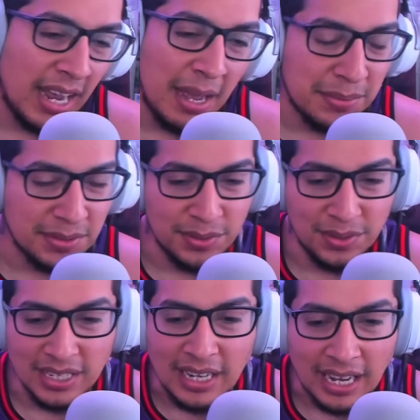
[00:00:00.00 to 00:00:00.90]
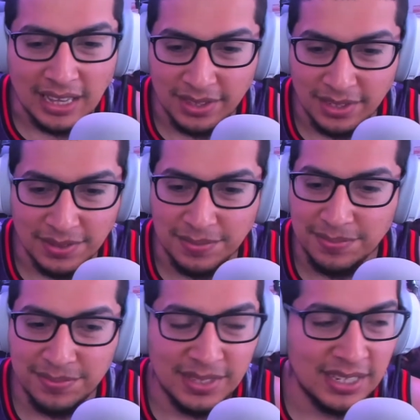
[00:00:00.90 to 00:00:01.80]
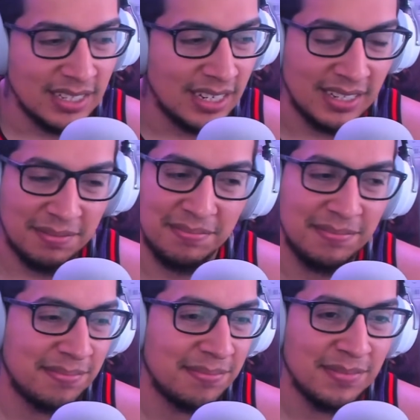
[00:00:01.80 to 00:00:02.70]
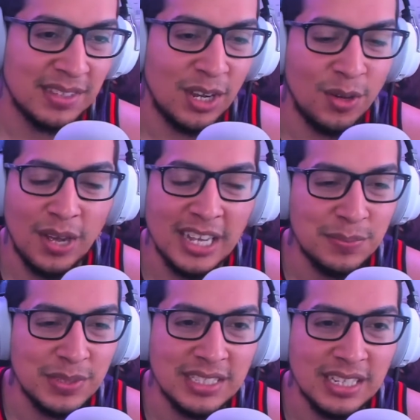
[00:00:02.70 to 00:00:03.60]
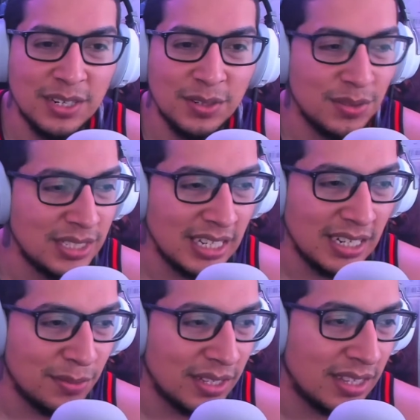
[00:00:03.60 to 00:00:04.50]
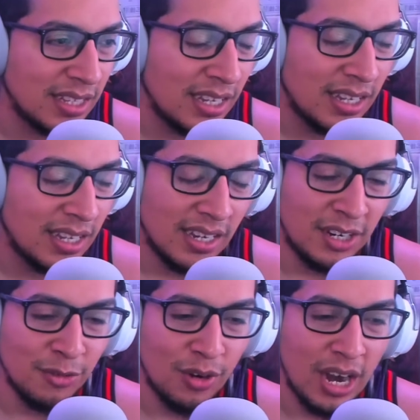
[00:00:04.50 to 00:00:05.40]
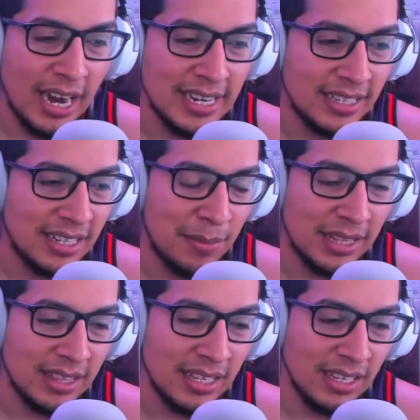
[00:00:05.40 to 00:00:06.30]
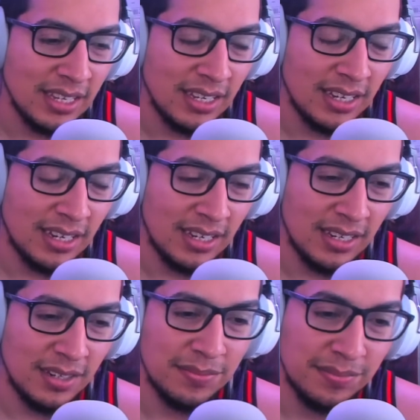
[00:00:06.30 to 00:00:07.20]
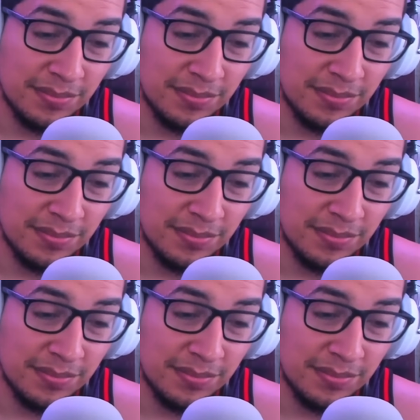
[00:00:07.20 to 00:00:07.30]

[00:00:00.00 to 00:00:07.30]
Absolutely not, though. The whole Esposito scene with Ryan and them at the, I